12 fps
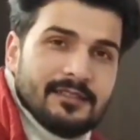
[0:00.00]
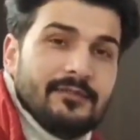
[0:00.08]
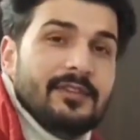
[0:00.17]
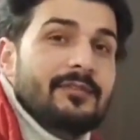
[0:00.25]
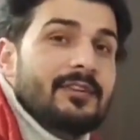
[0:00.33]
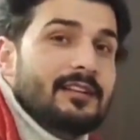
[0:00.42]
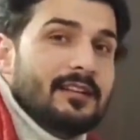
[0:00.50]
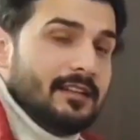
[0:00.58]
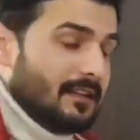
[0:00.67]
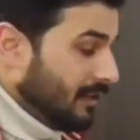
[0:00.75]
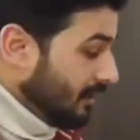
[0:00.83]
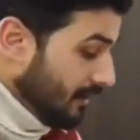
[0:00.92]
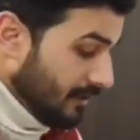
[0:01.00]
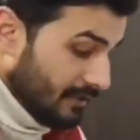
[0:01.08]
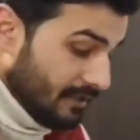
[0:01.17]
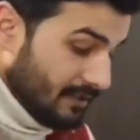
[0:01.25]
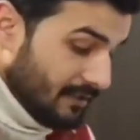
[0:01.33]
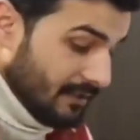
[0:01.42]
we will
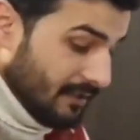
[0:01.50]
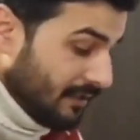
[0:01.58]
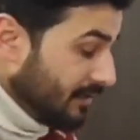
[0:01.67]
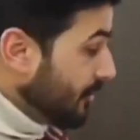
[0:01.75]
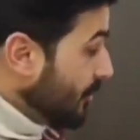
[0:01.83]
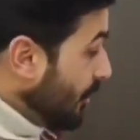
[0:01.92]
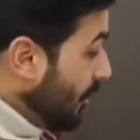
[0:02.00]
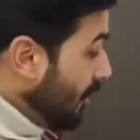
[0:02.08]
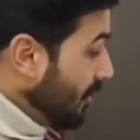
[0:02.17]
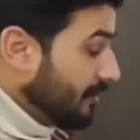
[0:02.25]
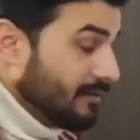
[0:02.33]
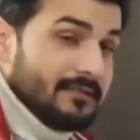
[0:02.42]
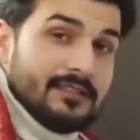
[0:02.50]
draw